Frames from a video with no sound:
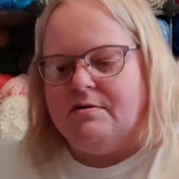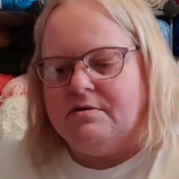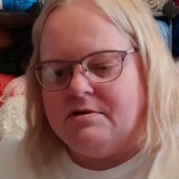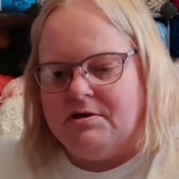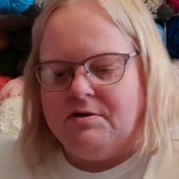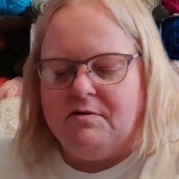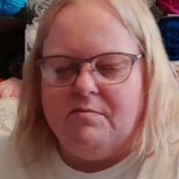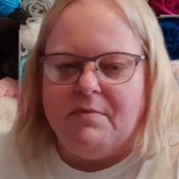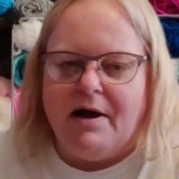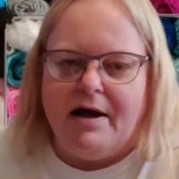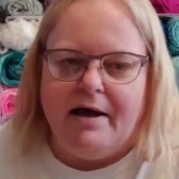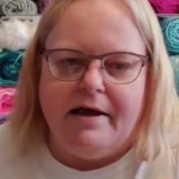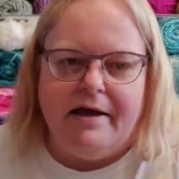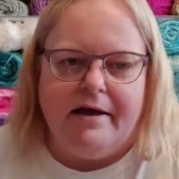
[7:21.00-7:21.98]
to
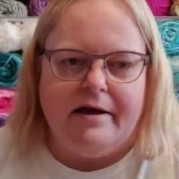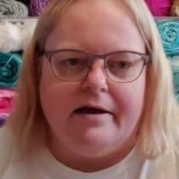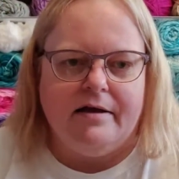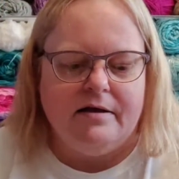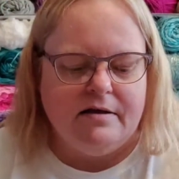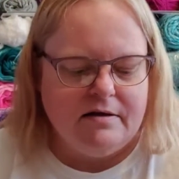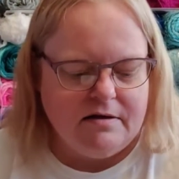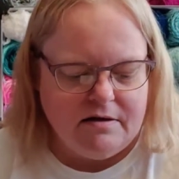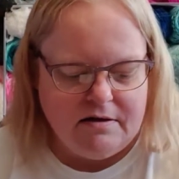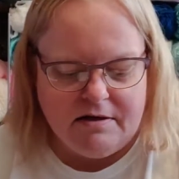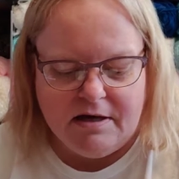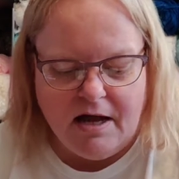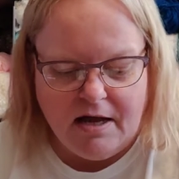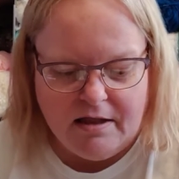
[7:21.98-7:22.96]
my
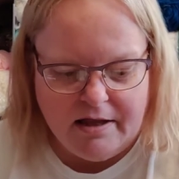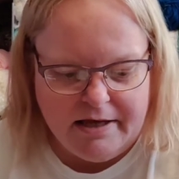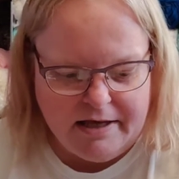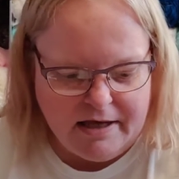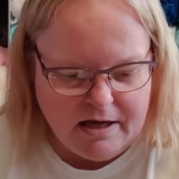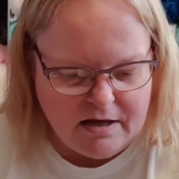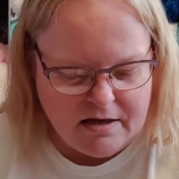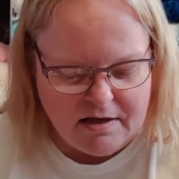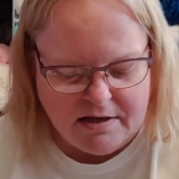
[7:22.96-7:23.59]
not liking,